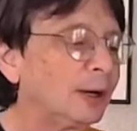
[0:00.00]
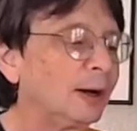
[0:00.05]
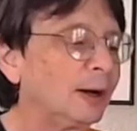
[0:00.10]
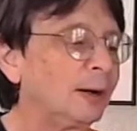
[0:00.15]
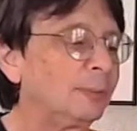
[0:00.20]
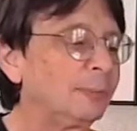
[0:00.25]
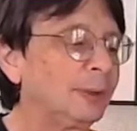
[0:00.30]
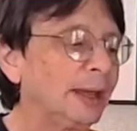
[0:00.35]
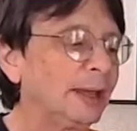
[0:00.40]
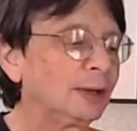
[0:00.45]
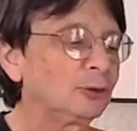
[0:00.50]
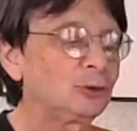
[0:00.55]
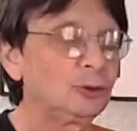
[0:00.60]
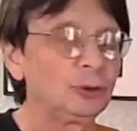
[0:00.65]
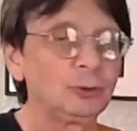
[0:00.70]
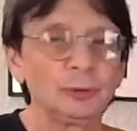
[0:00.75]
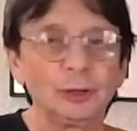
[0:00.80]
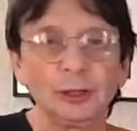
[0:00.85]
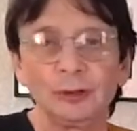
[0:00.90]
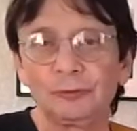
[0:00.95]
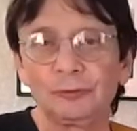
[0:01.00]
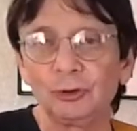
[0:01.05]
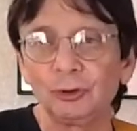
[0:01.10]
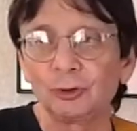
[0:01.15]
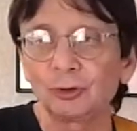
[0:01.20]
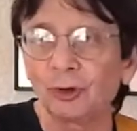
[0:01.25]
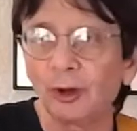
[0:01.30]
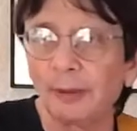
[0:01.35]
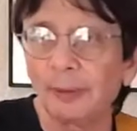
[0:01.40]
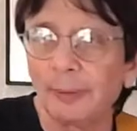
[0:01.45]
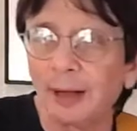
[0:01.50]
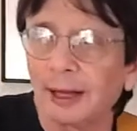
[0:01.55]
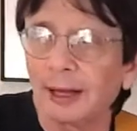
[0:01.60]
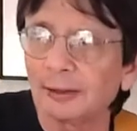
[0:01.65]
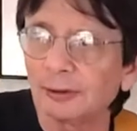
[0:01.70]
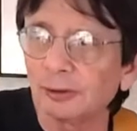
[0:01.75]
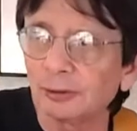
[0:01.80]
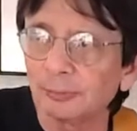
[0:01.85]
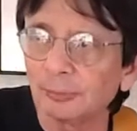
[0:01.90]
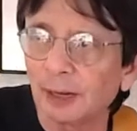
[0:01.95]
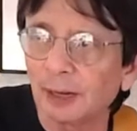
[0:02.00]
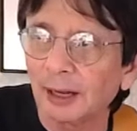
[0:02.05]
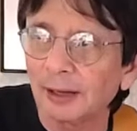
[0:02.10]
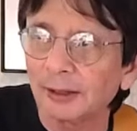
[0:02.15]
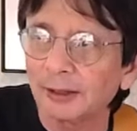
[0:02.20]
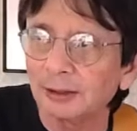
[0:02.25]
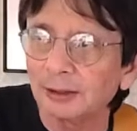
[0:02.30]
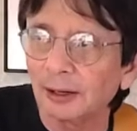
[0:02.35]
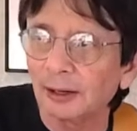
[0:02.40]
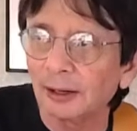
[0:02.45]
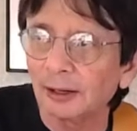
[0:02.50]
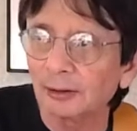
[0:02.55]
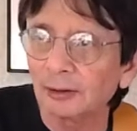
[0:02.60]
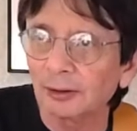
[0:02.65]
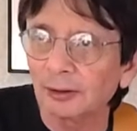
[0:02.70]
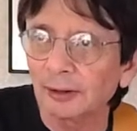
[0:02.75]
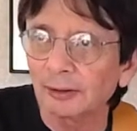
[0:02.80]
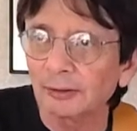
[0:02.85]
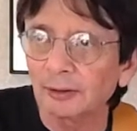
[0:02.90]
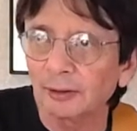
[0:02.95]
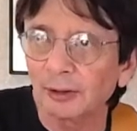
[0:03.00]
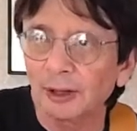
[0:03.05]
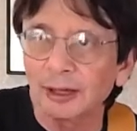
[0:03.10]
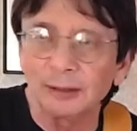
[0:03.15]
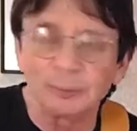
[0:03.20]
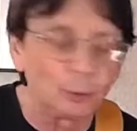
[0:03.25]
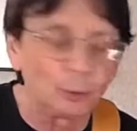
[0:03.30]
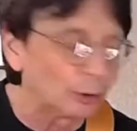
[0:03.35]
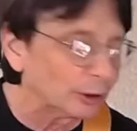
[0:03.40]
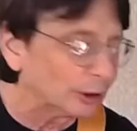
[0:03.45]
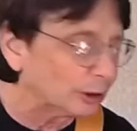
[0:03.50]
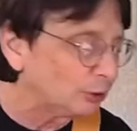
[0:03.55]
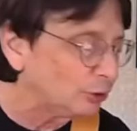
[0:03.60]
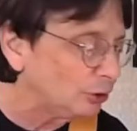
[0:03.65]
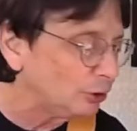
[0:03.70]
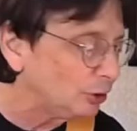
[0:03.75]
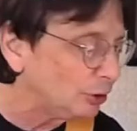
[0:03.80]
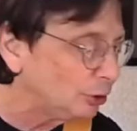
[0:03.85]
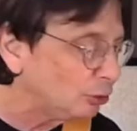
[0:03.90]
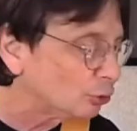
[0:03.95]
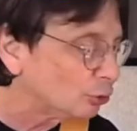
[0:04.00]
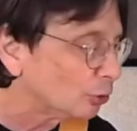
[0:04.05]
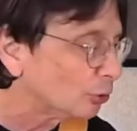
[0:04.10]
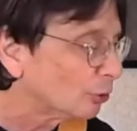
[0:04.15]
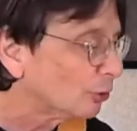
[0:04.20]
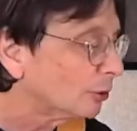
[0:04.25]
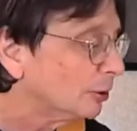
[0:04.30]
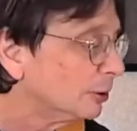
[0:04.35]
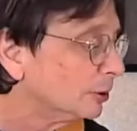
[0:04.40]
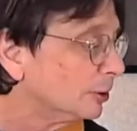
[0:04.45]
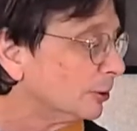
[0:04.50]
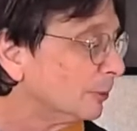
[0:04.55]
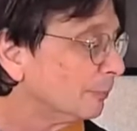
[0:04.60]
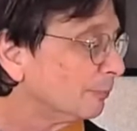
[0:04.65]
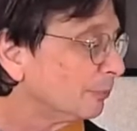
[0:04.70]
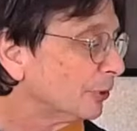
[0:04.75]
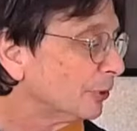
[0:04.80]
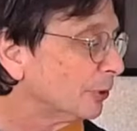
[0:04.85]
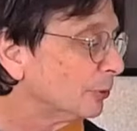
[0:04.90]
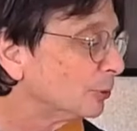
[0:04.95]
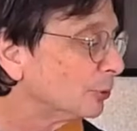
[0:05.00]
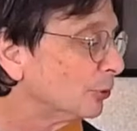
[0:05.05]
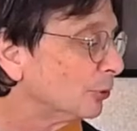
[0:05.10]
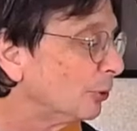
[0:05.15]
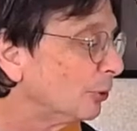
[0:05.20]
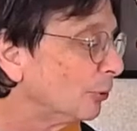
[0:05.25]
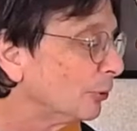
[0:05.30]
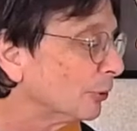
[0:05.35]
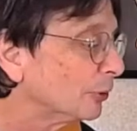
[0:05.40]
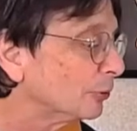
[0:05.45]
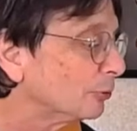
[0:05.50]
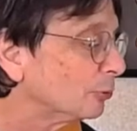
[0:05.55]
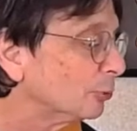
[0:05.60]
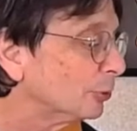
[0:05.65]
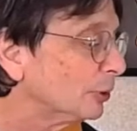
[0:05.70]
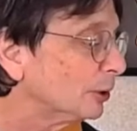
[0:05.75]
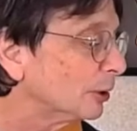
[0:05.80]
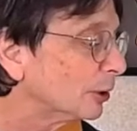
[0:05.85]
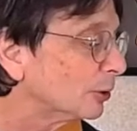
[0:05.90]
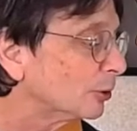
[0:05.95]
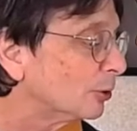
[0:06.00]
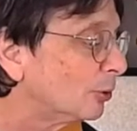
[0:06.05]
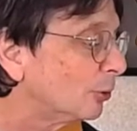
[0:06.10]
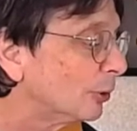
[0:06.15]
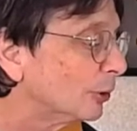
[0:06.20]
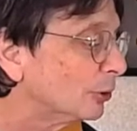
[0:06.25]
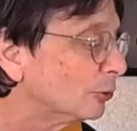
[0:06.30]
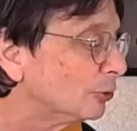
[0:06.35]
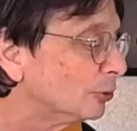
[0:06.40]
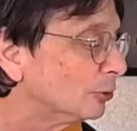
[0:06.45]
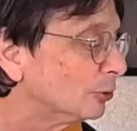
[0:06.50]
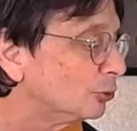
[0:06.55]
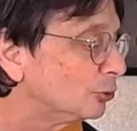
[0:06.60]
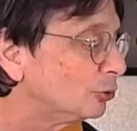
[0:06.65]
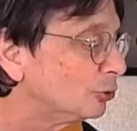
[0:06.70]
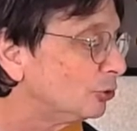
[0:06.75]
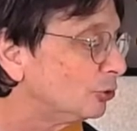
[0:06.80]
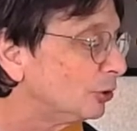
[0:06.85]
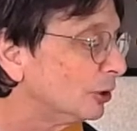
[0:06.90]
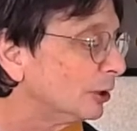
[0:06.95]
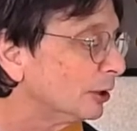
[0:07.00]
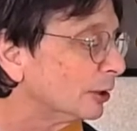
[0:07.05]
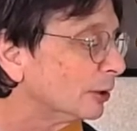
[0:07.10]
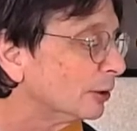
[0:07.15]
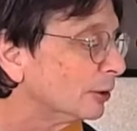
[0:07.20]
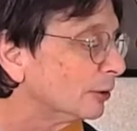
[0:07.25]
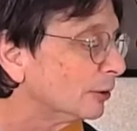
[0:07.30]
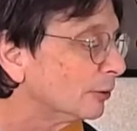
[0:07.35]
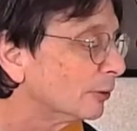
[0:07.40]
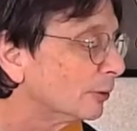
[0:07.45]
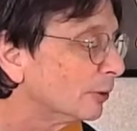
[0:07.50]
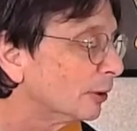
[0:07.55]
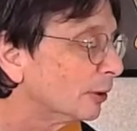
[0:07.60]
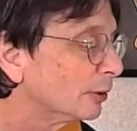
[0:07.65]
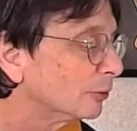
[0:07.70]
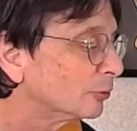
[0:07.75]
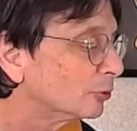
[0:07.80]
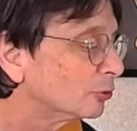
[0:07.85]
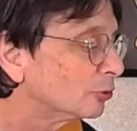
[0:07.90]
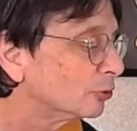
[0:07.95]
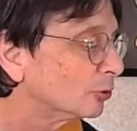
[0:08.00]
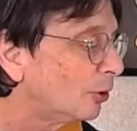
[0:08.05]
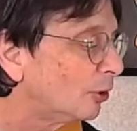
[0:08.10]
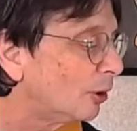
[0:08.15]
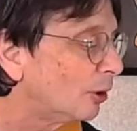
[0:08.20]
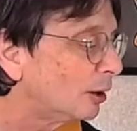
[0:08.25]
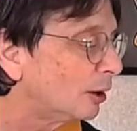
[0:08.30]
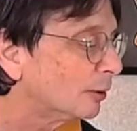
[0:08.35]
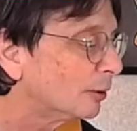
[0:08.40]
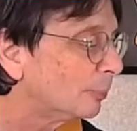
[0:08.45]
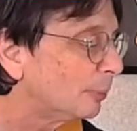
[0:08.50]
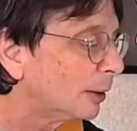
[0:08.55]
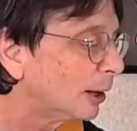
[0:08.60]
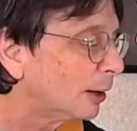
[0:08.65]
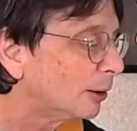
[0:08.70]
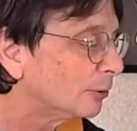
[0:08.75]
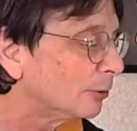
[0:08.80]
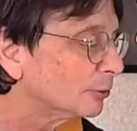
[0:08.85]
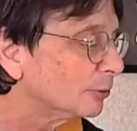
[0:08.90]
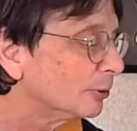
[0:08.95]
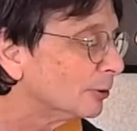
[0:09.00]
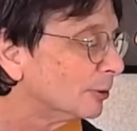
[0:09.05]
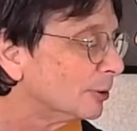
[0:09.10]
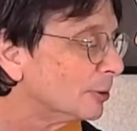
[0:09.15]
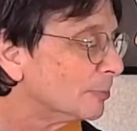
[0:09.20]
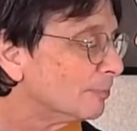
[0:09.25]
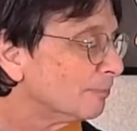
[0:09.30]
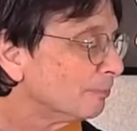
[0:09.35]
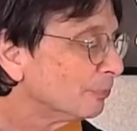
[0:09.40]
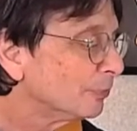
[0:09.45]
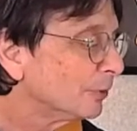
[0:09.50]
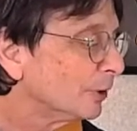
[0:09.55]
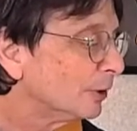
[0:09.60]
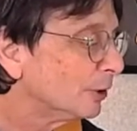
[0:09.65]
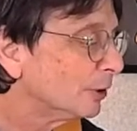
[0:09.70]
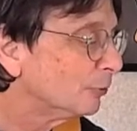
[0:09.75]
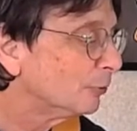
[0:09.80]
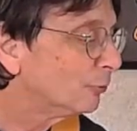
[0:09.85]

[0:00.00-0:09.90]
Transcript: if you saw my late morning teaser, you will know that we are going to sing a song about a